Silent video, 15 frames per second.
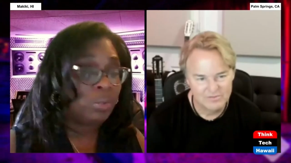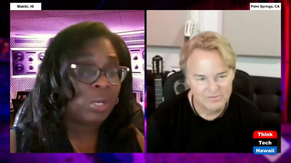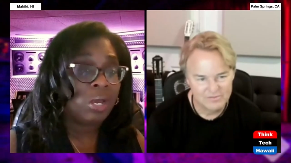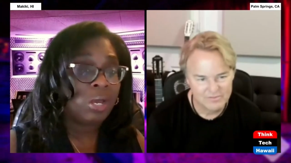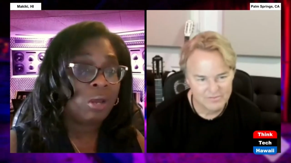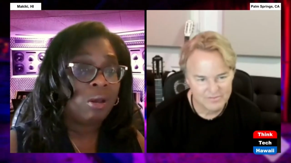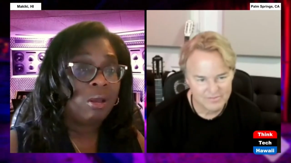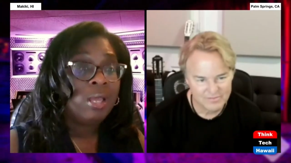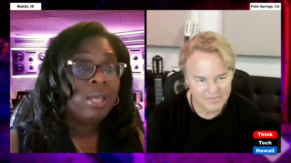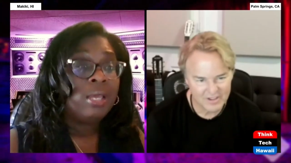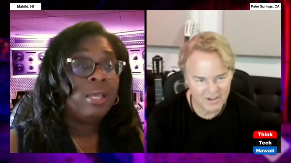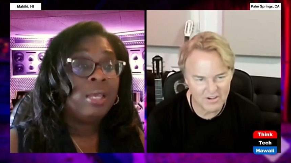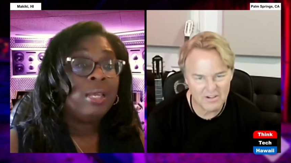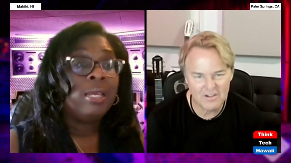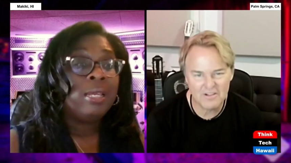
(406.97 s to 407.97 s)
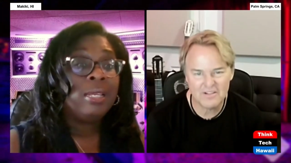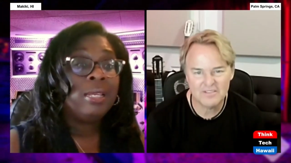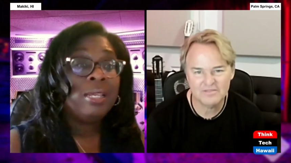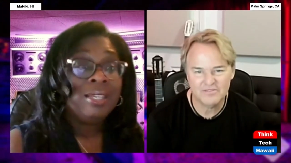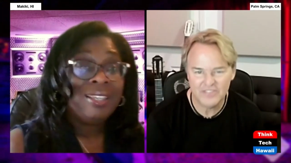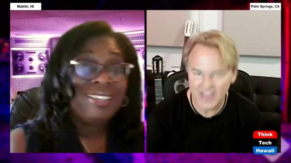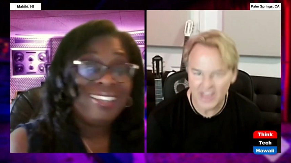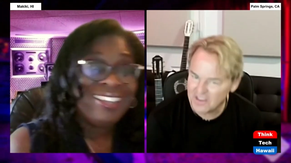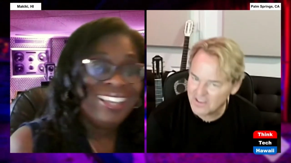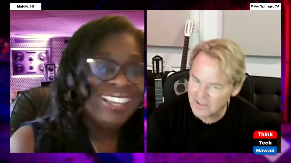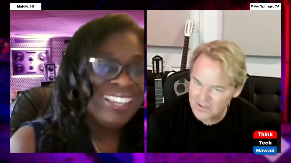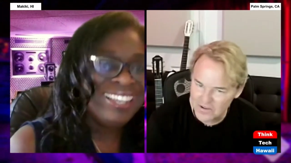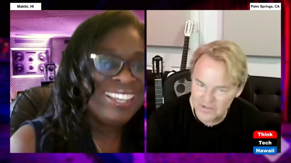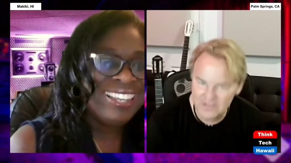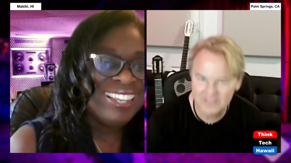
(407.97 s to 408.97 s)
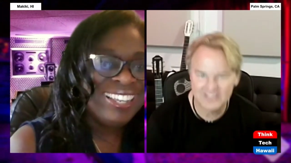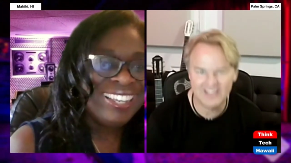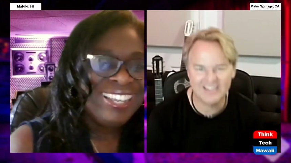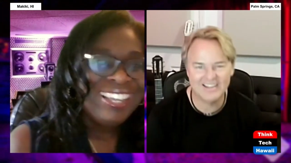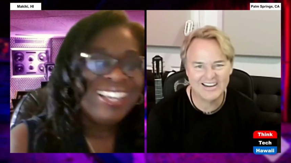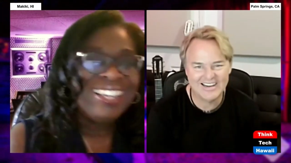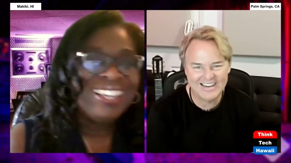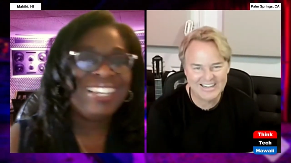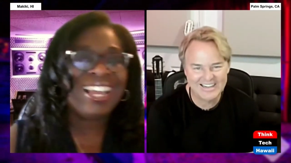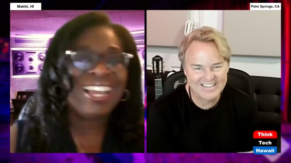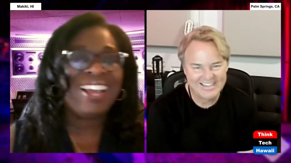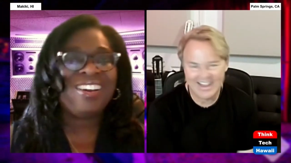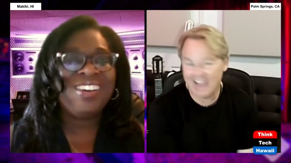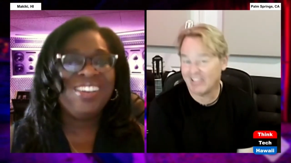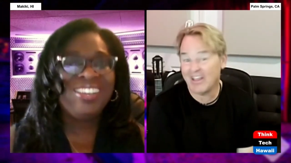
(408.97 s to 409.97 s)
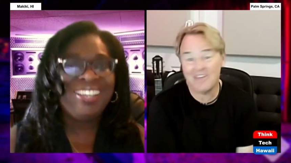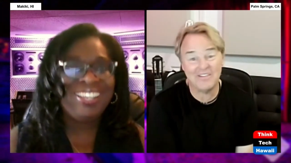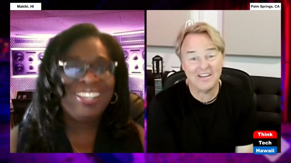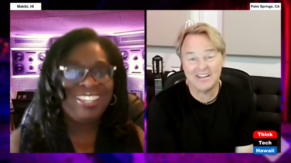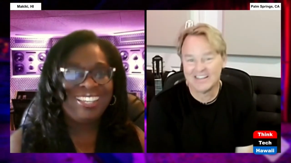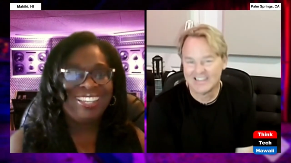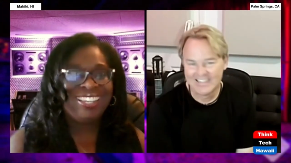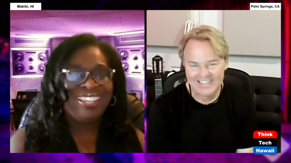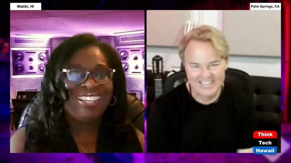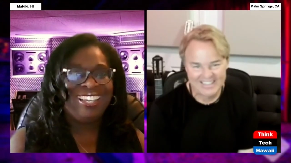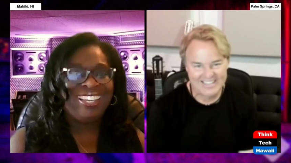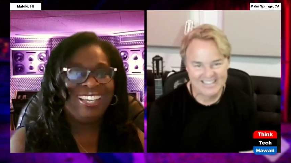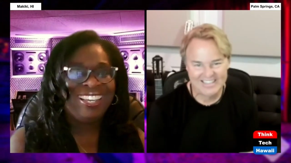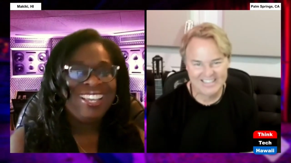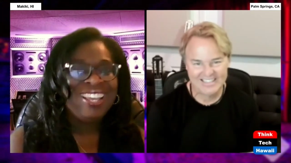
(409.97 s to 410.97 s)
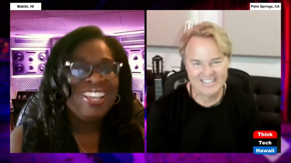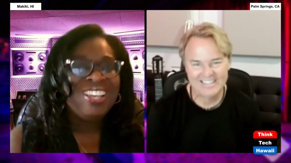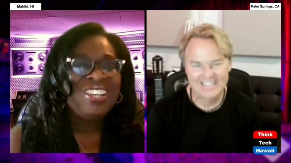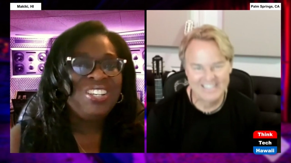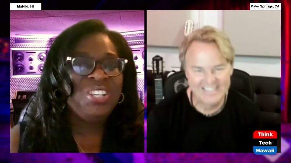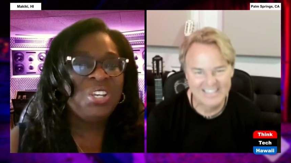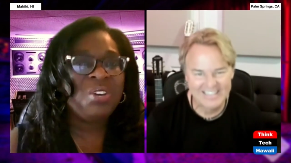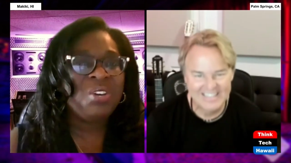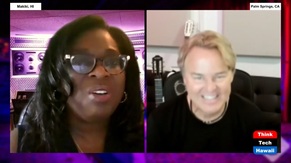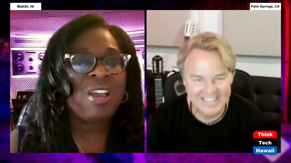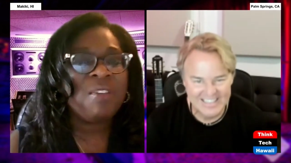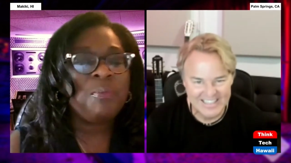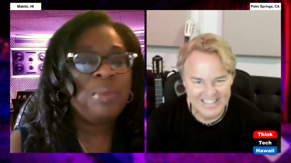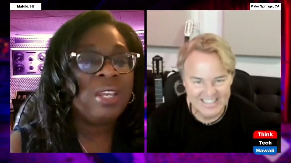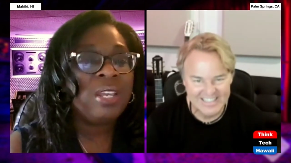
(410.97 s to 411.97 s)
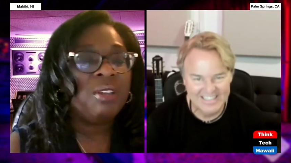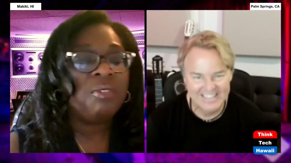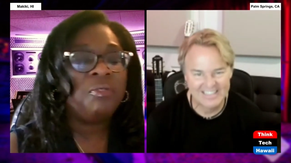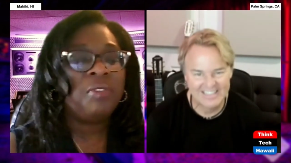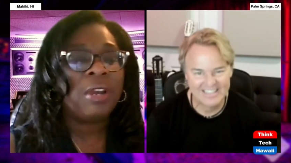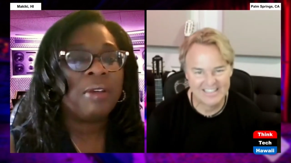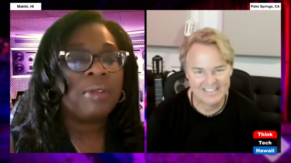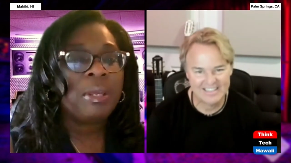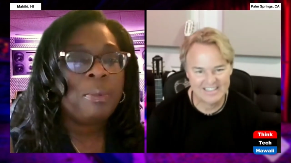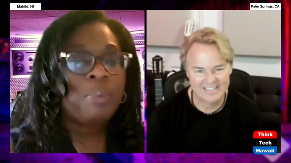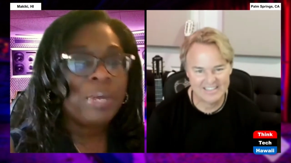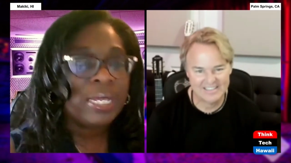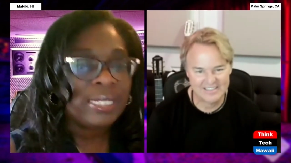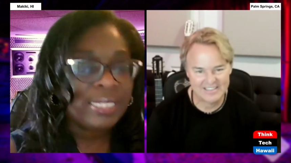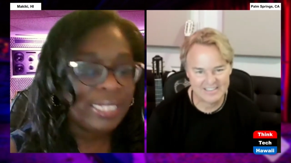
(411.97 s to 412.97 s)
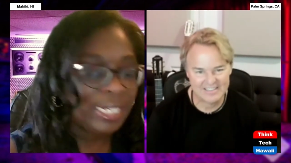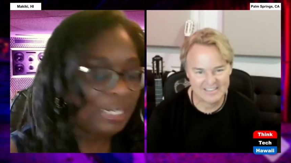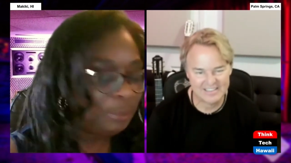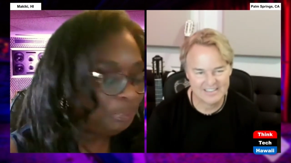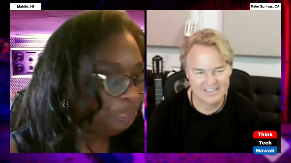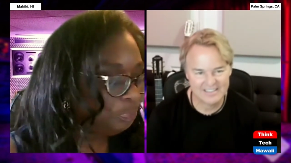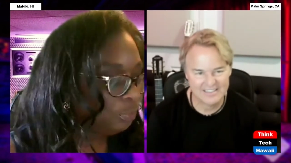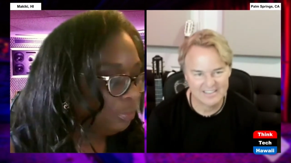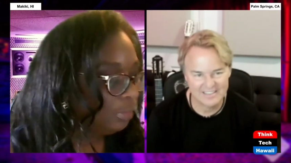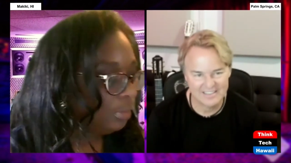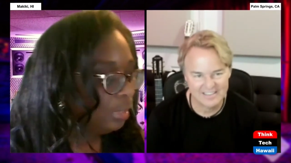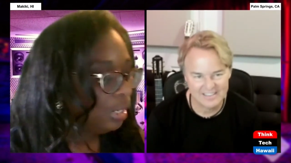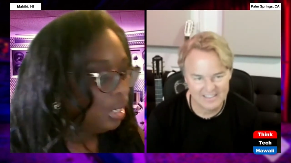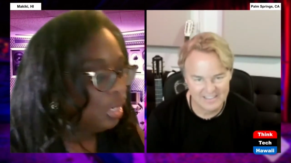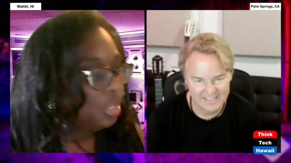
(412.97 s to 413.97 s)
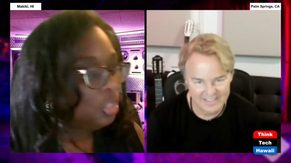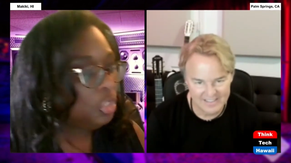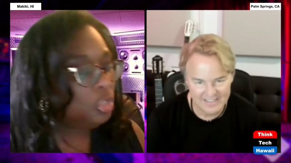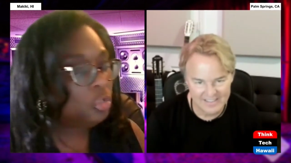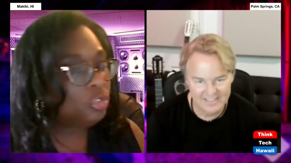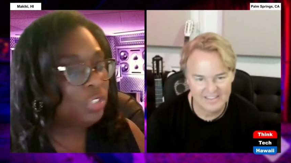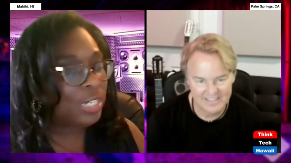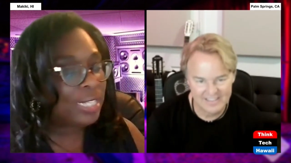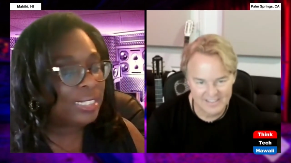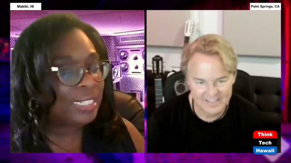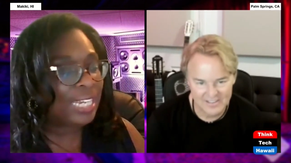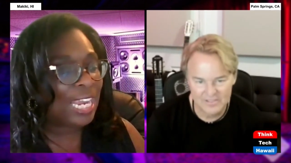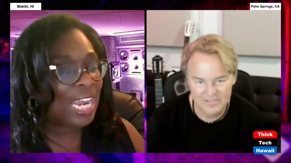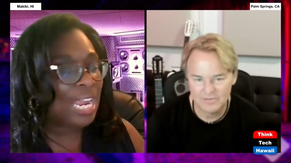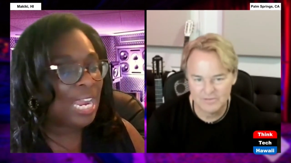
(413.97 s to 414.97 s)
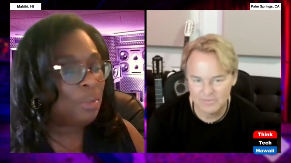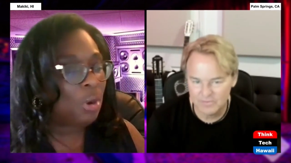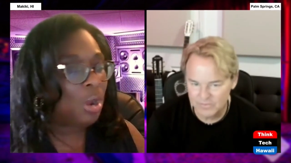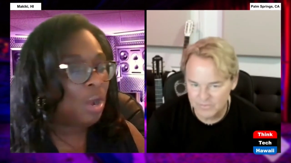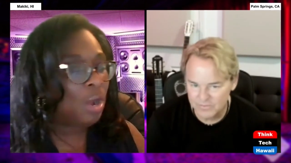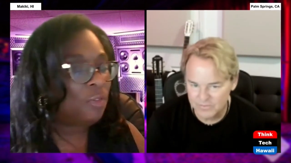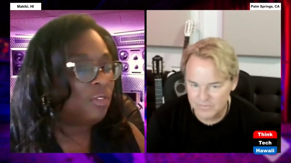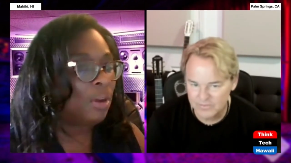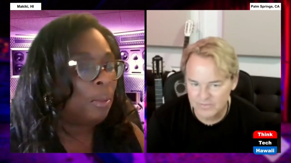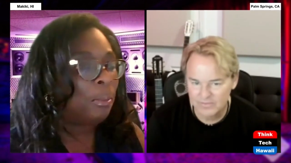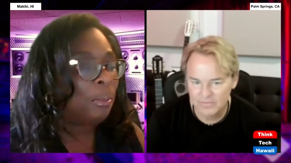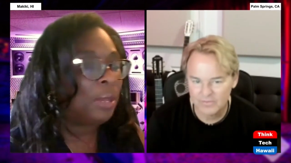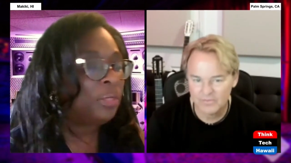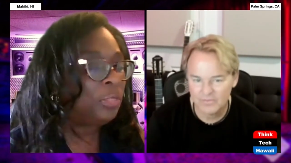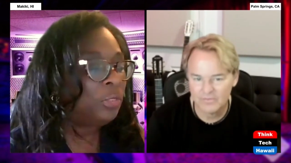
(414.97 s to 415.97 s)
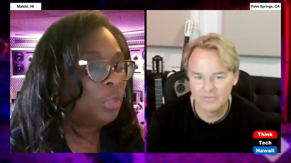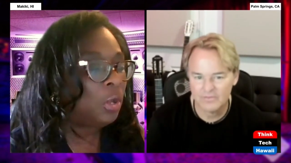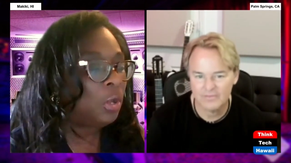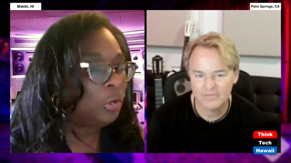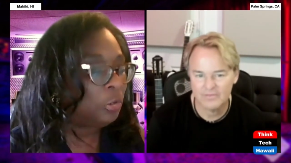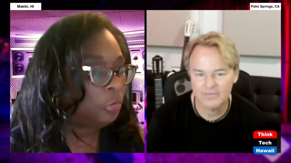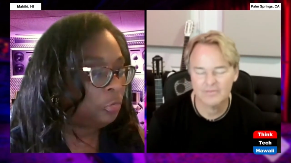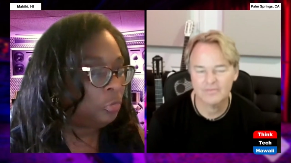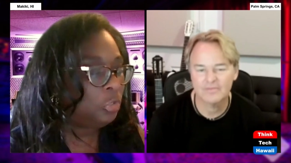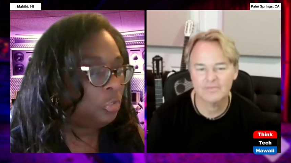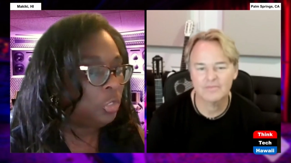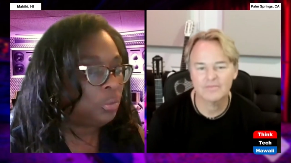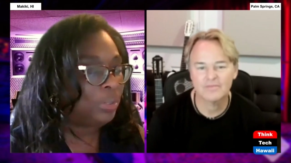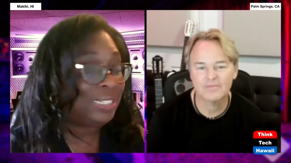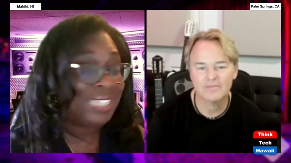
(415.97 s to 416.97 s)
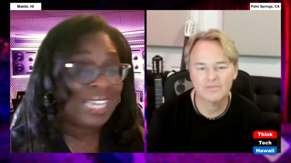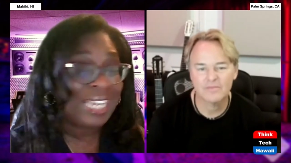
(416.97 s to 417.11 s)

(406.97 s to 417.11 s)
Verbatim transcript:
Speaker 1: well.
Speaker 2: Oh, thank you. I love it.
Speaker 1: You have been very busy. You just came off of a month-long cruise with